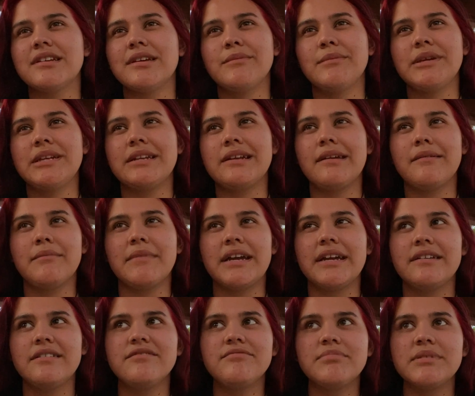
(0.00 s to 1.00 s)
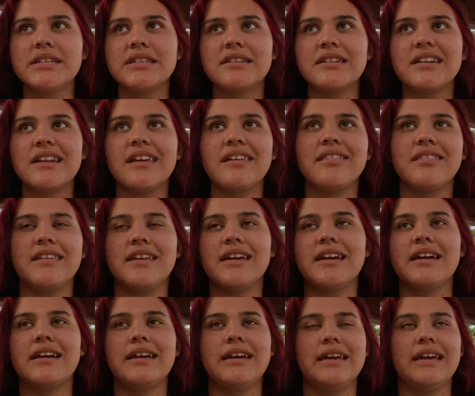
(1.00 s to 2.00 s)
I mean, I might have been, and I think
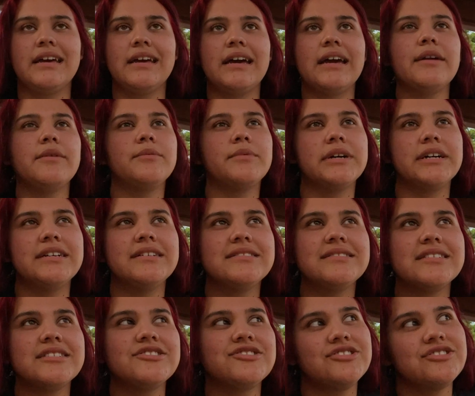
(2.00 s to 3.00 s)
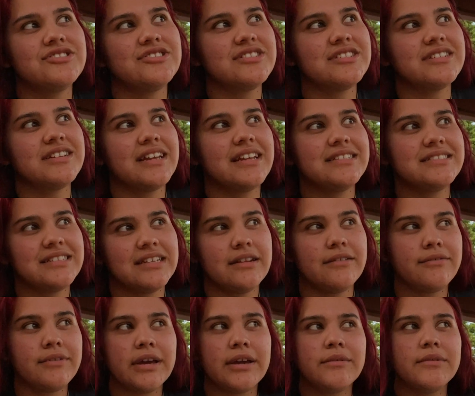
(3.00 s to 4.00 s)
I was. I just didn't
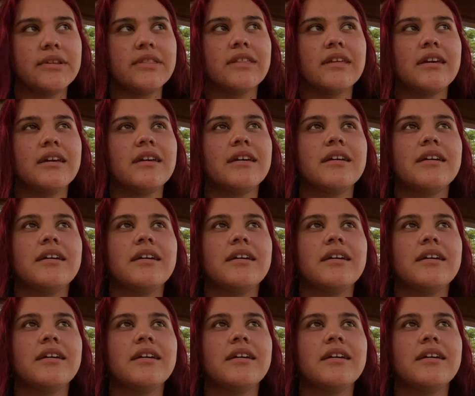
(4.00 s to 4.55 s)
identify with it.